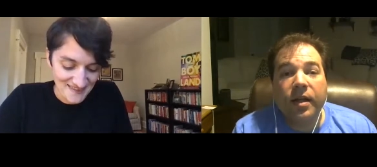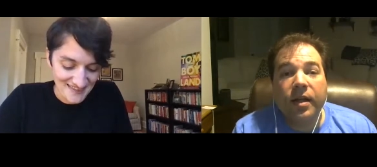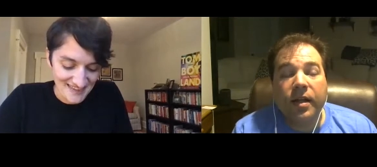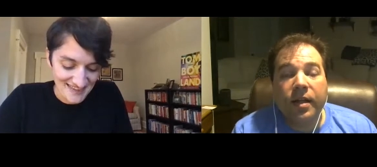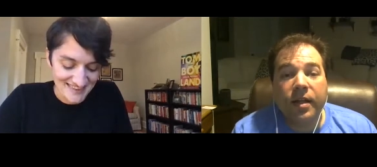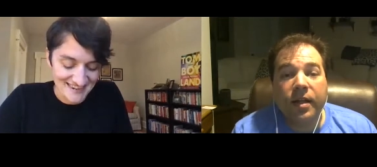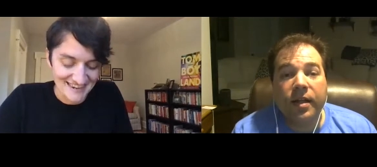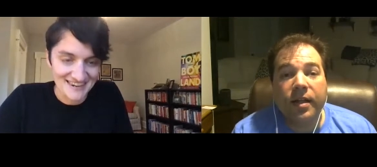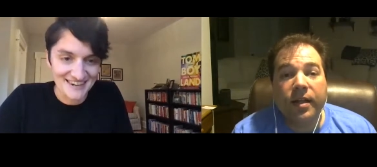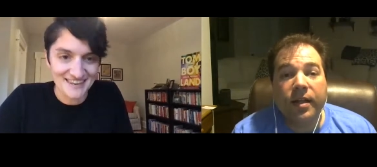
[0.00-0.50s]

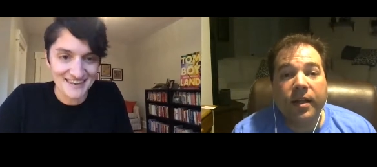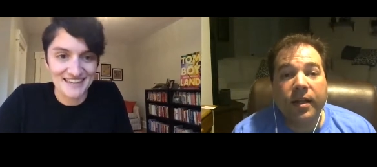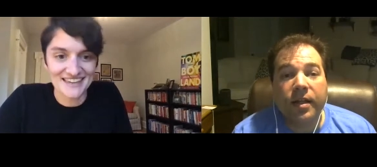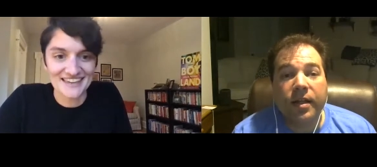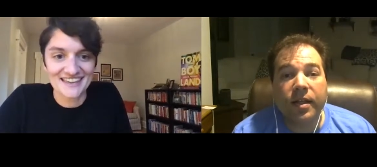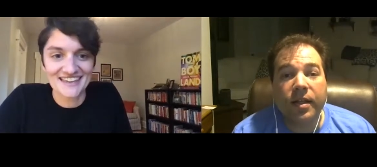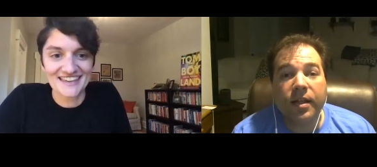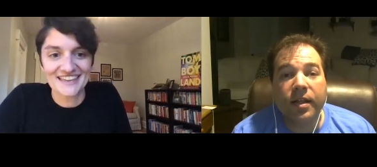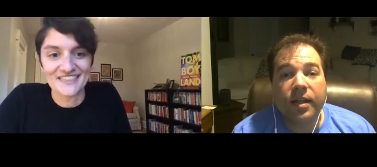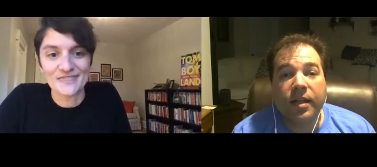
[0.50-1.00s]
Speaker 1: and
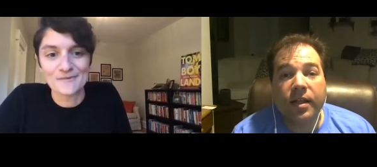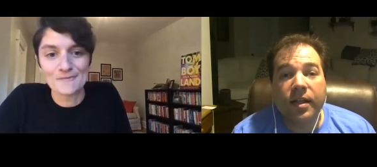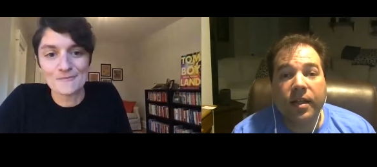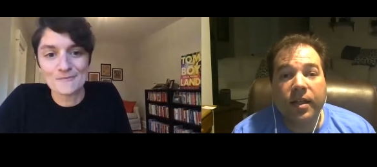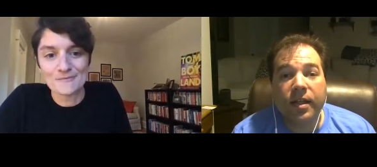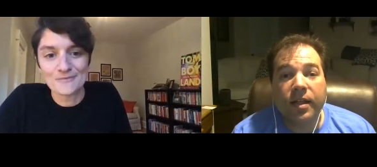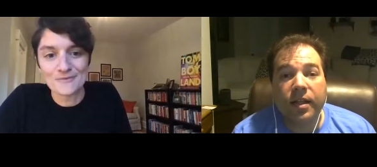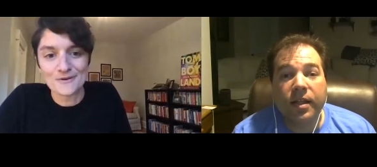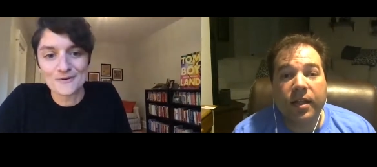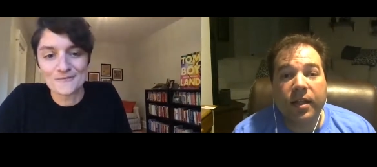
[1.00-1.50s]
the,
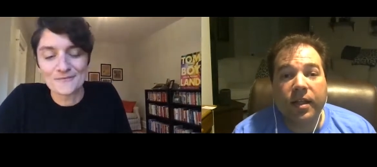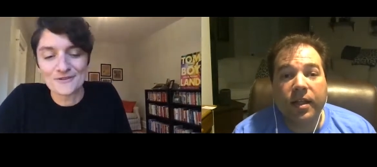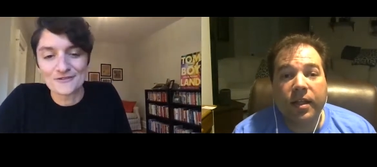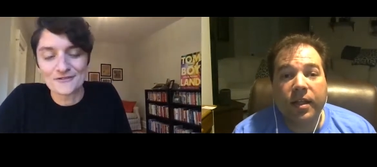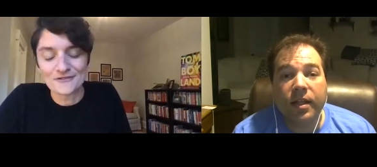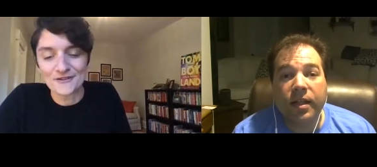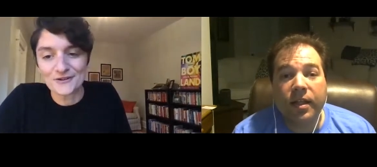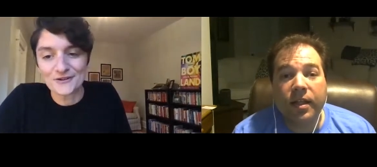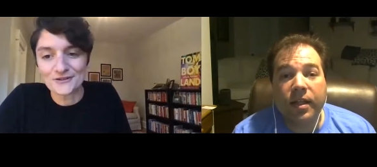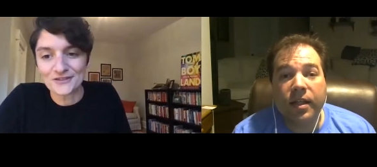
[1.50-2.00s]
the, the
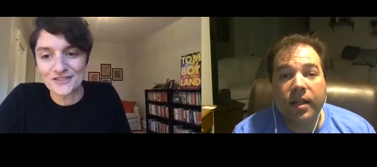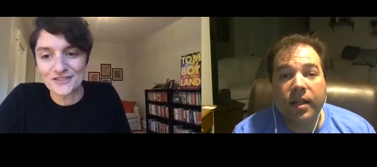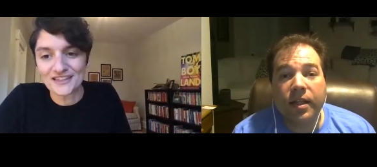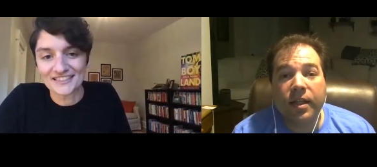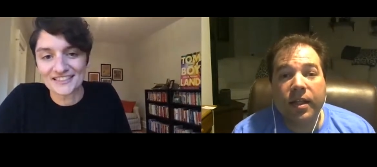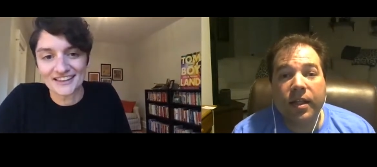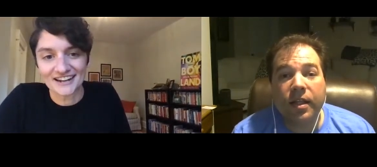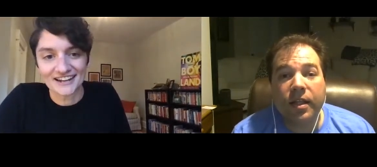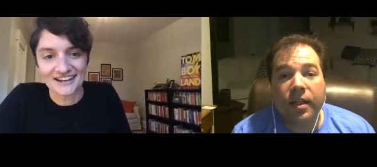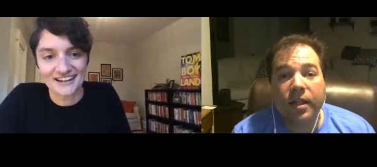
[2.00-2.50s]
first thing
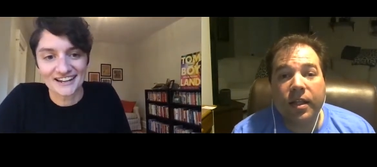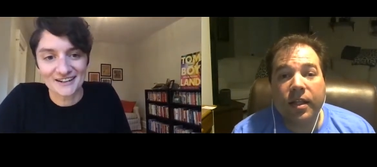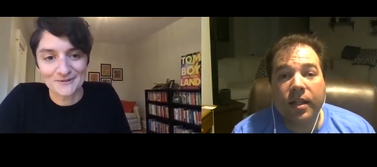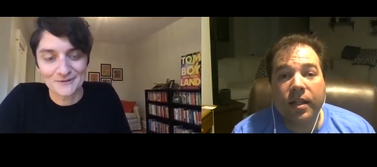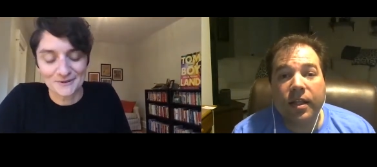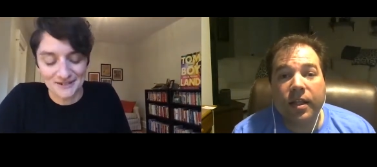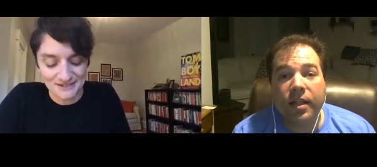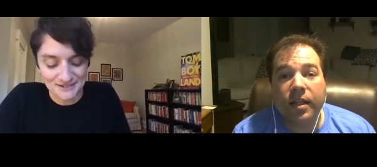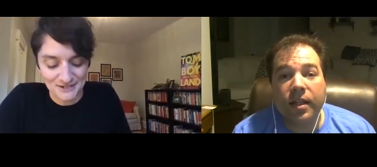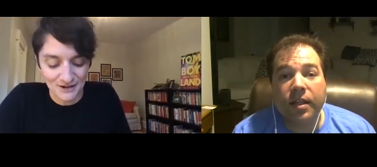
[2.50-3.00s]
that I kind of
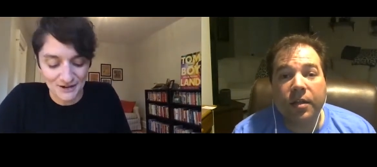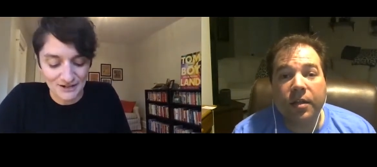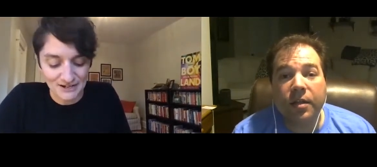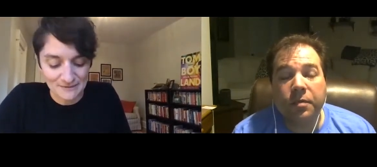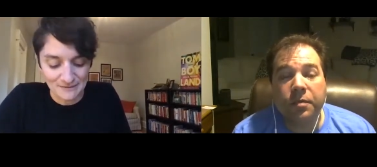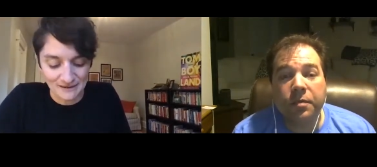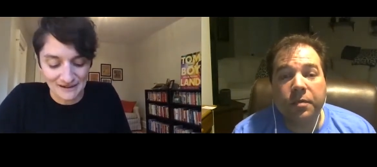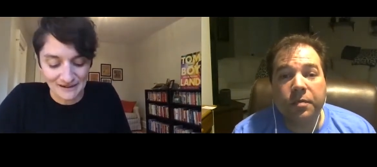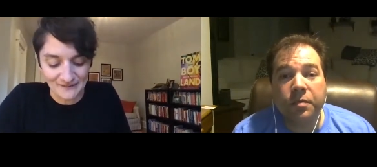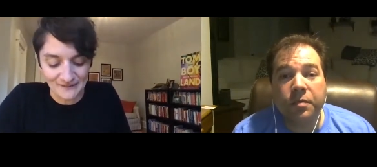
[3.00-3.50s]
want to talk
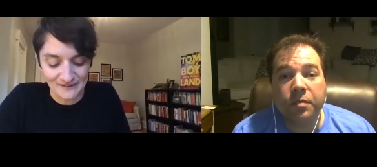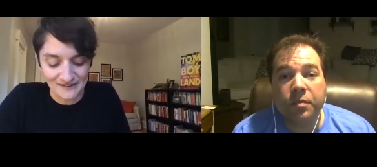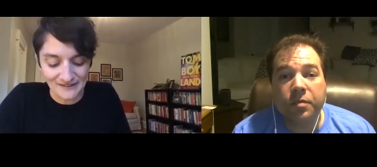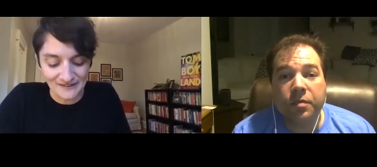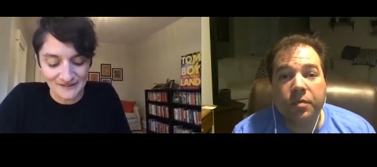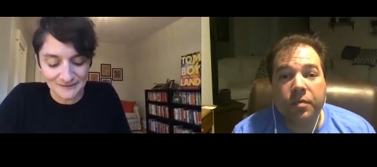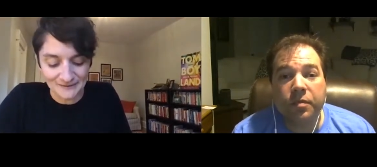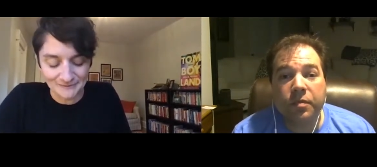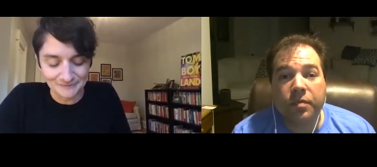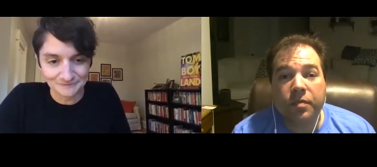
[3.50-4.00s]
about
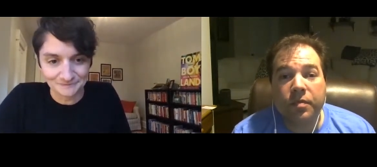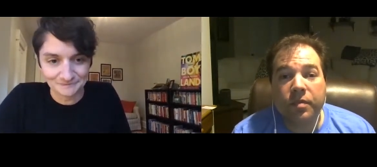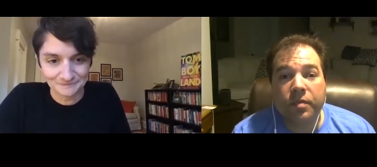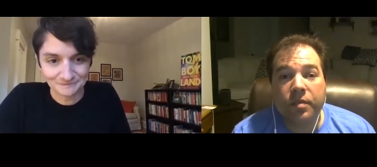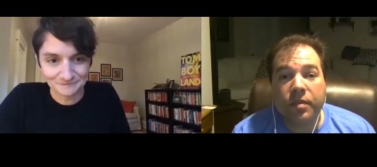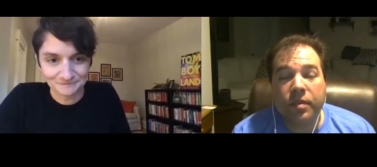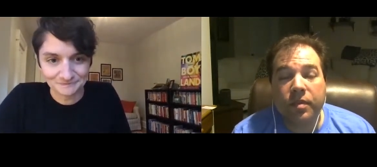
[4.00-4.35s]
um,